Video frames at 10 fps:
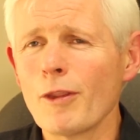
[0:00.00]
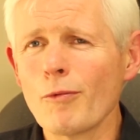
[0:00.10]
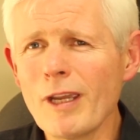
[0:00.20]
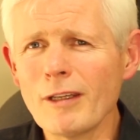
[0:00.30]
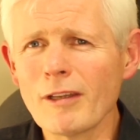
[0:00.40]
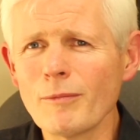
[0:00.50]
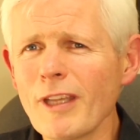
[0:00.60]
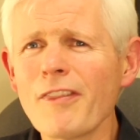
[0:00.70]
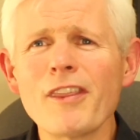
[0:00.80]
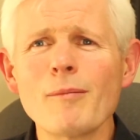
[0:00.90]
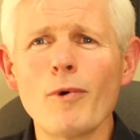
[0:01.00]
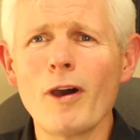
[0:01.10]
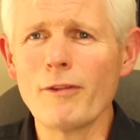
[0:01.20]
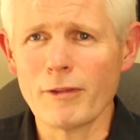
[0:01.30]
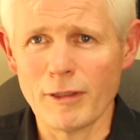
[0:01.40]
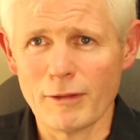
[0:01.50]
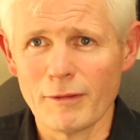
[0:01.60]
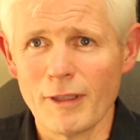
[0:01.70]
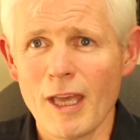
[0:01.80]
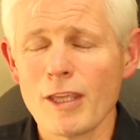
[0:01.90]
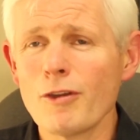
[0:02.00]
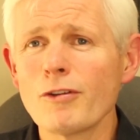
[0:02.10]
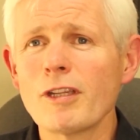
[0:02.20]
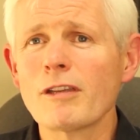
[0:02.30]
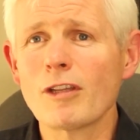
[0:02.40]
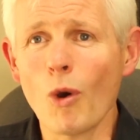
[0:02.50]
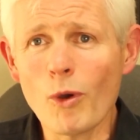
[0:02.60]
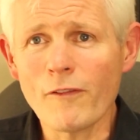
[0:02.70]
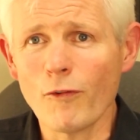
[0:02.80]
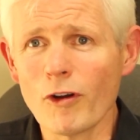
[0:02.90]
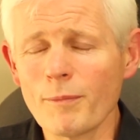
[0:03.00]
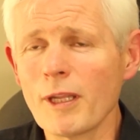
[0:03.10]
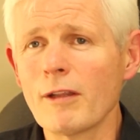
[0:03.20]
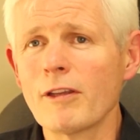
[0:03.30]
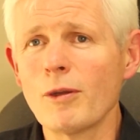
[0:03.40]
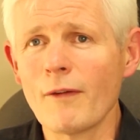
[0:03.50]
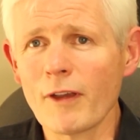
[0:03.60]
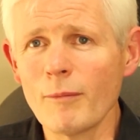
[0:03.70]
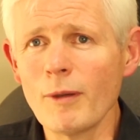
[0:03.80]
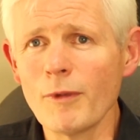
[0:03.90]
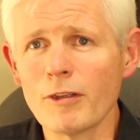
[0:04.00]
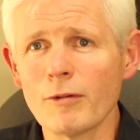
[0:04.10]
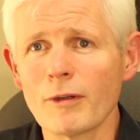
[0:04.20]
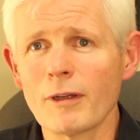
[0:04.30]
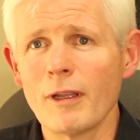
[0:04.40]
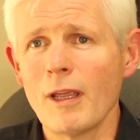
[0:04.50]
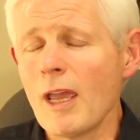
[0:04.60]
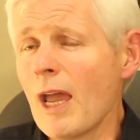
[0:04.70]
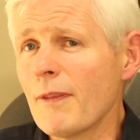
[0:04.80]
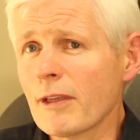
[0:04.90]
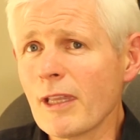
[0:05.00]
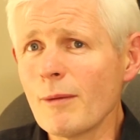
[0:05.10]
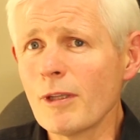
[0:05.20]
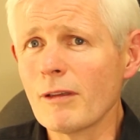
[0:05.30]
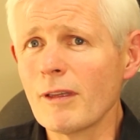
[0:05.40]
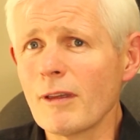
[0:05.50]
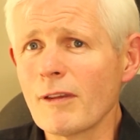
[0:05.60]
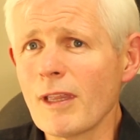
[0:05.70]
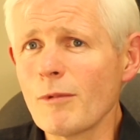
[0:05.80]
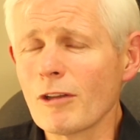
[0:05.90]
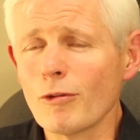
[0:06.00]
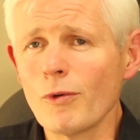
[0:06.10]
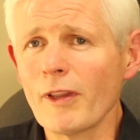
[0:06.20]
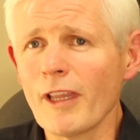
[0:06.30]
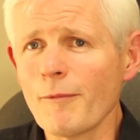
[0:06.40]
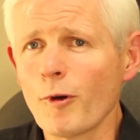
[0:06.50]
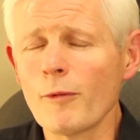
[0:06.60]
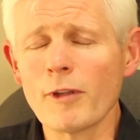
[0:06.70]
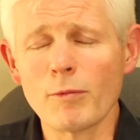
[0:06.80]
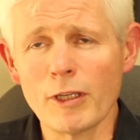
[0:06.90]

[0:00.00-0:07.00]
The rain nothing bothers you. You're just going for it because you have a commitment to it. And the same is true with a life purpose.